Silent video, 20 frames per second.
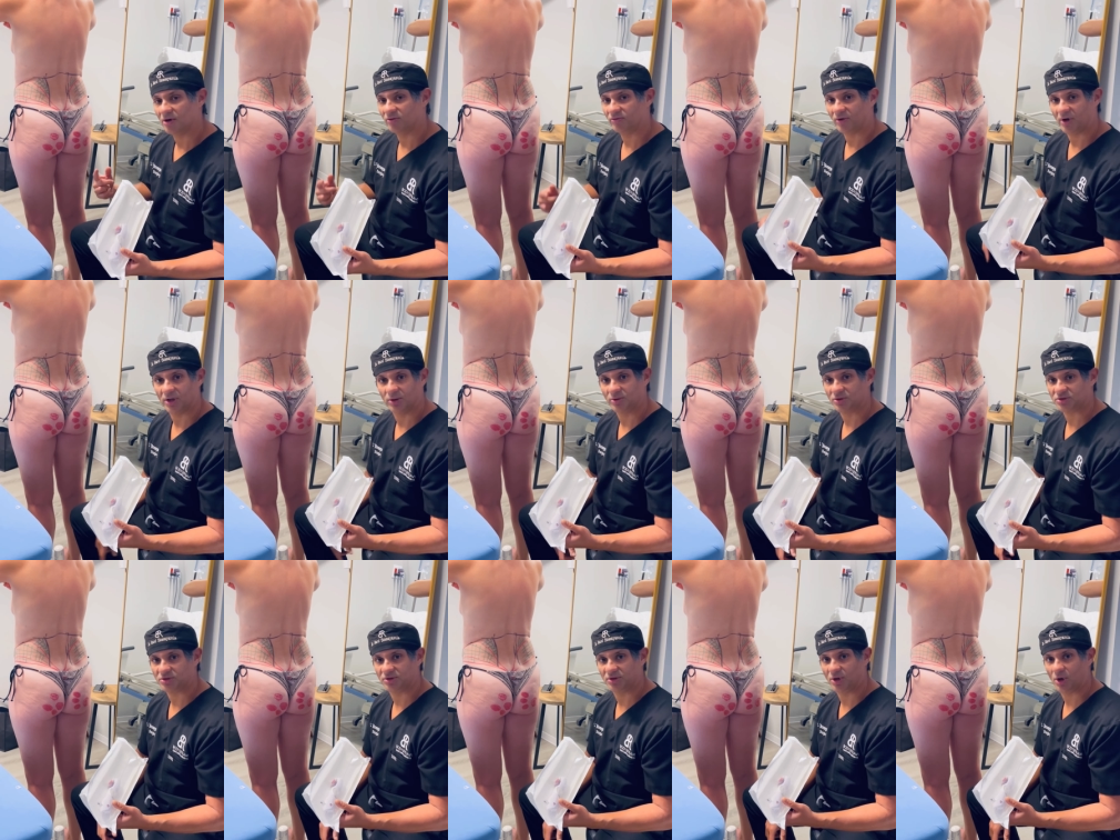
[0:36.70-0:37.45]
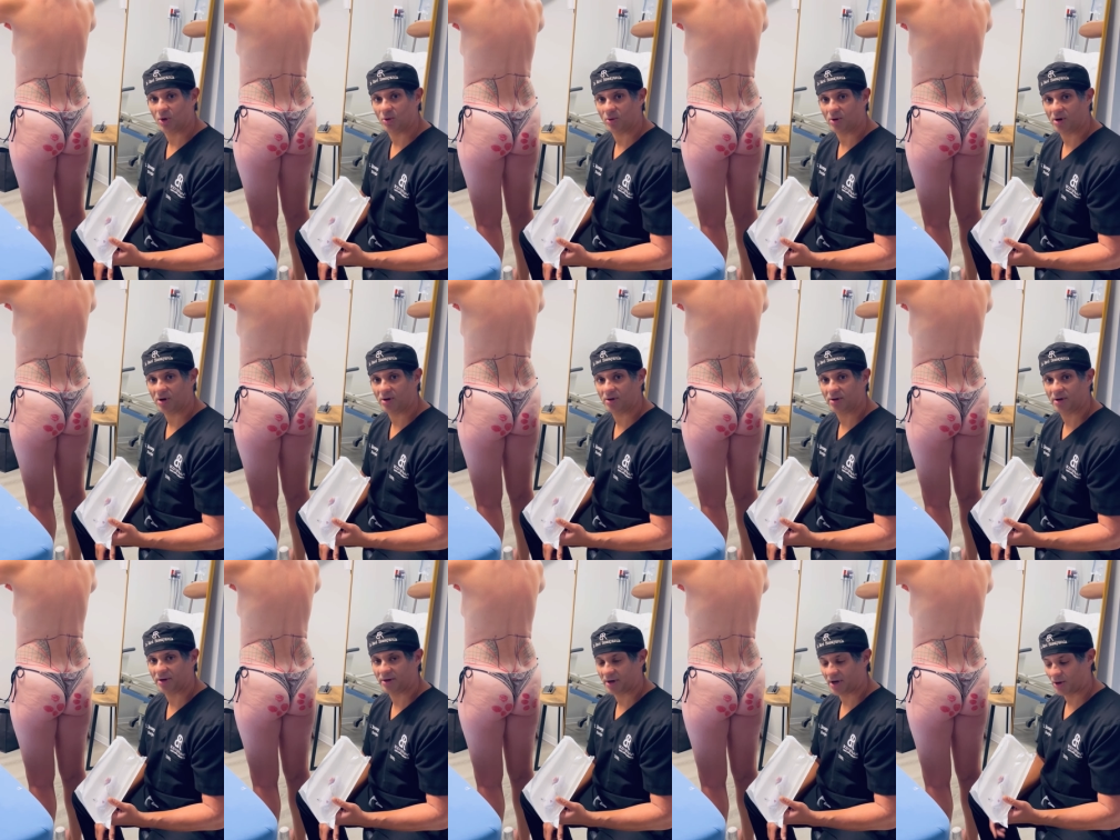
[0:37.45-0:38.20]
follow us in the OR
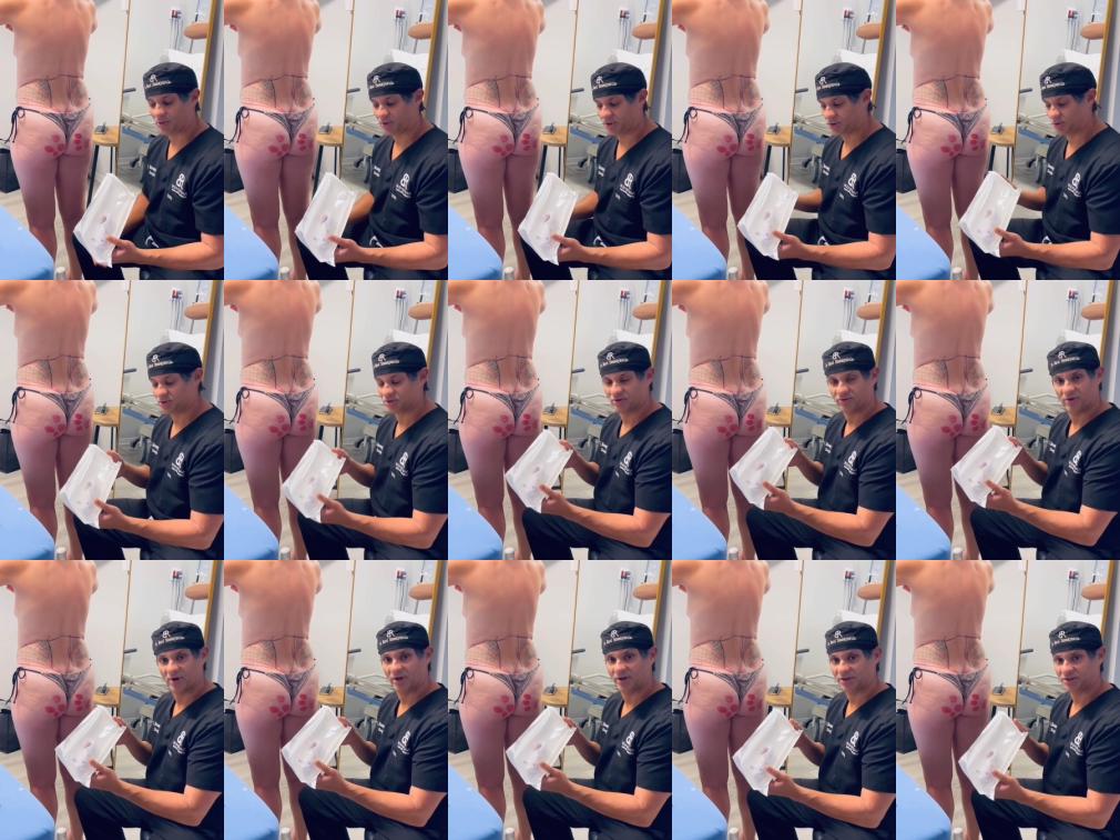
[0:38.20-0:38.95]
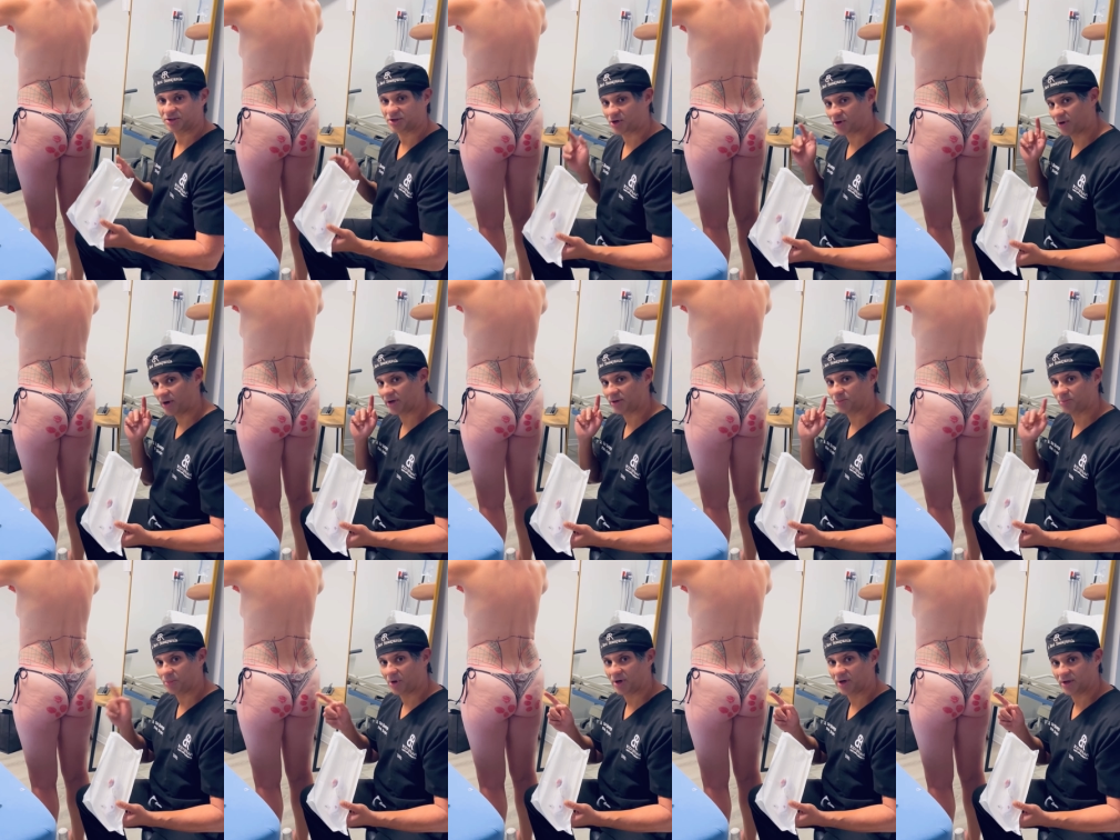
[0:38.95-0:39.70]
on how we use Aveli to
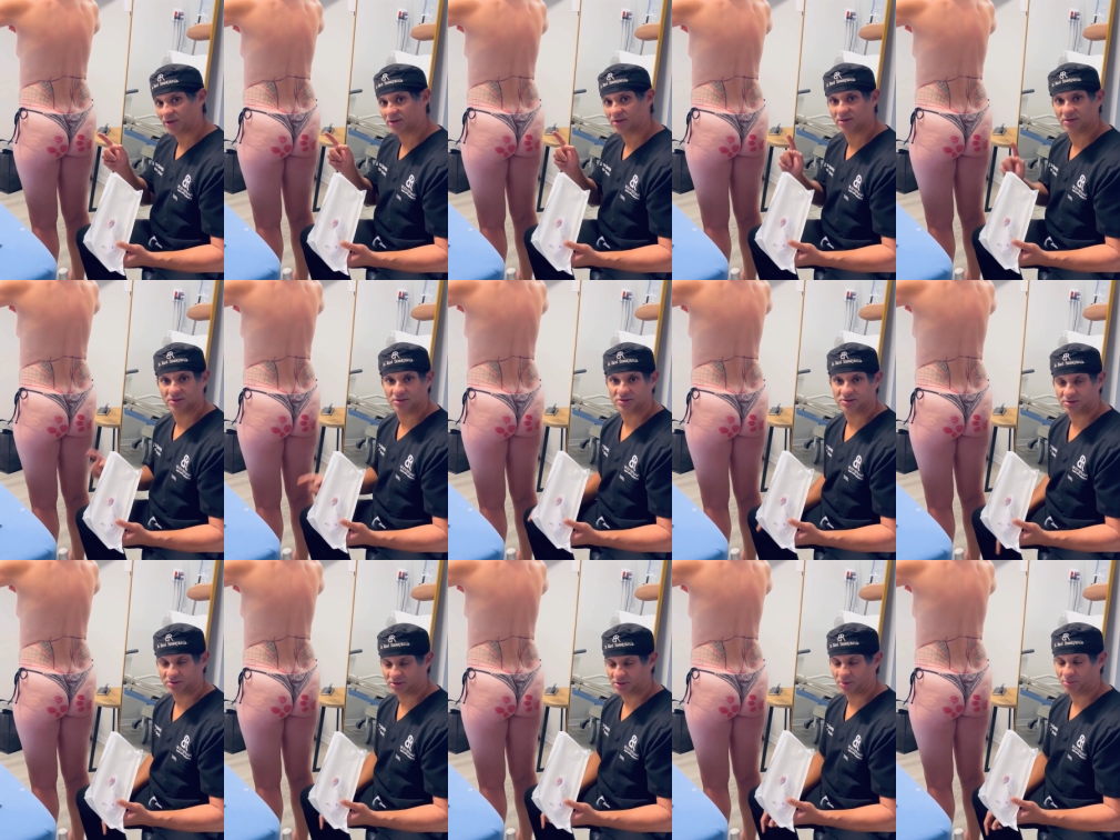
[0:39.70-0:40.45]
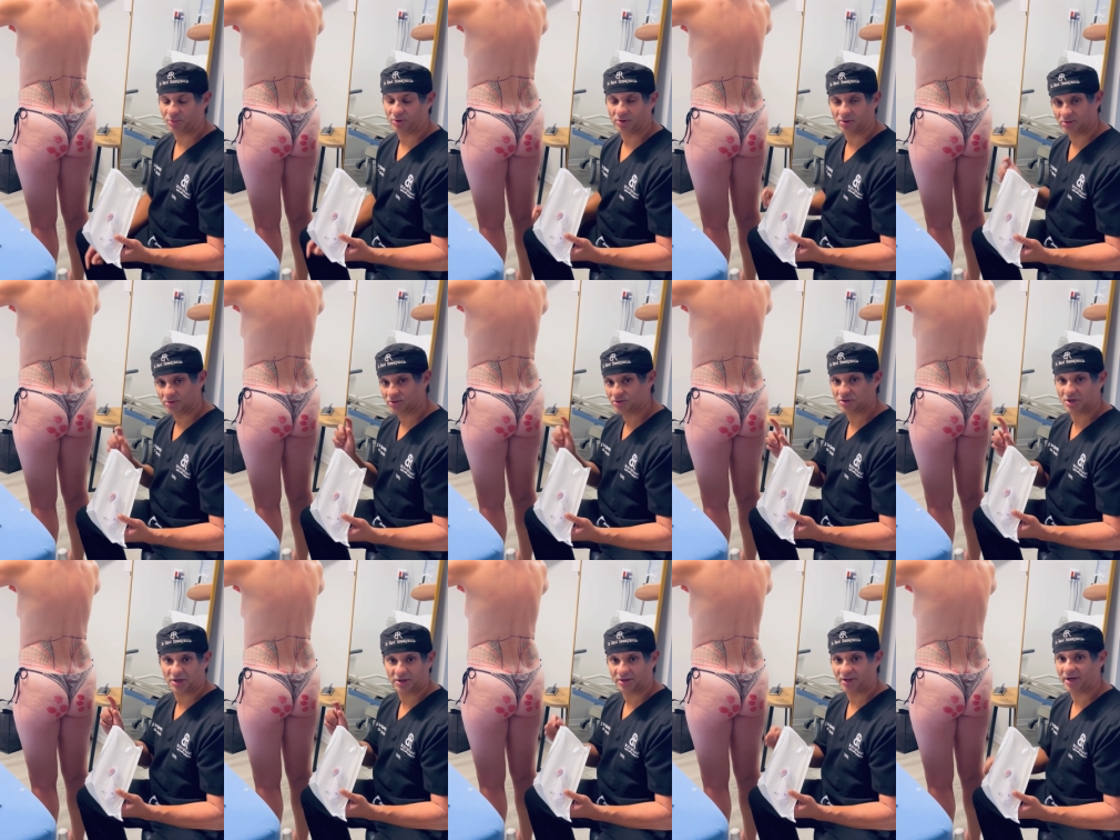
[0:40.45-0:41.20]
correct buttock dimple
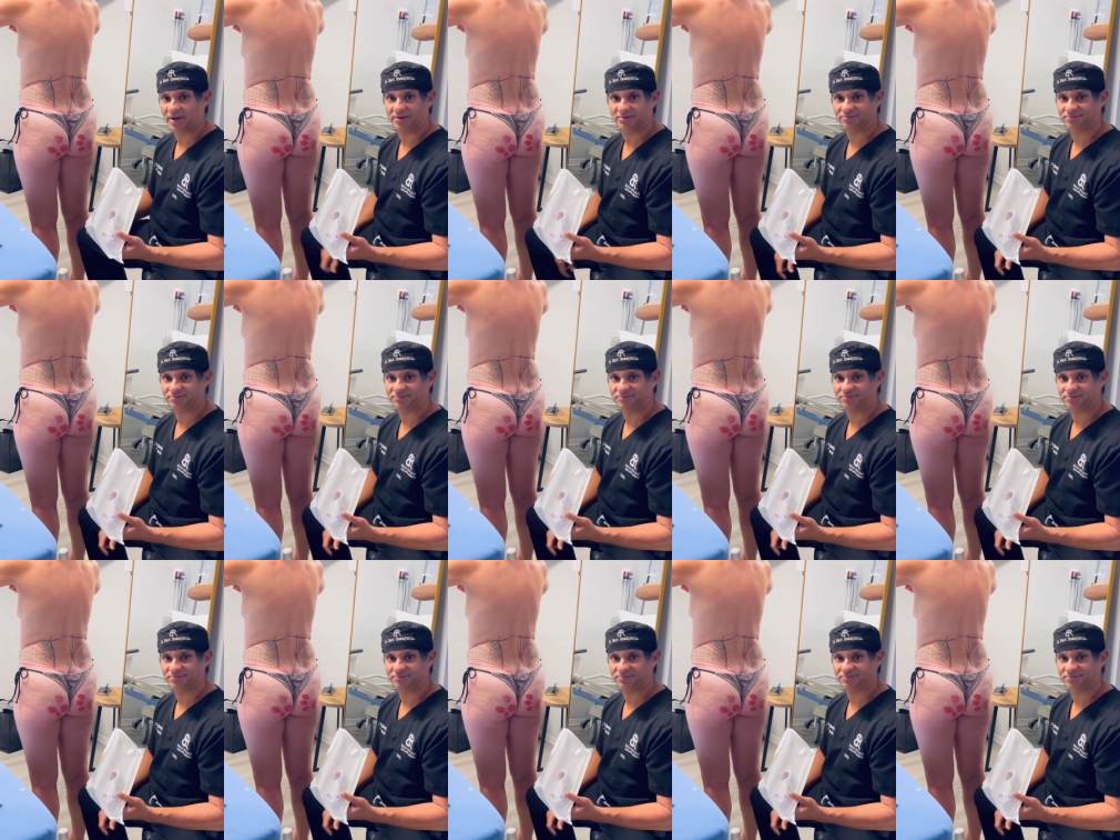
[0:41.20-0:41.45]
cellulite.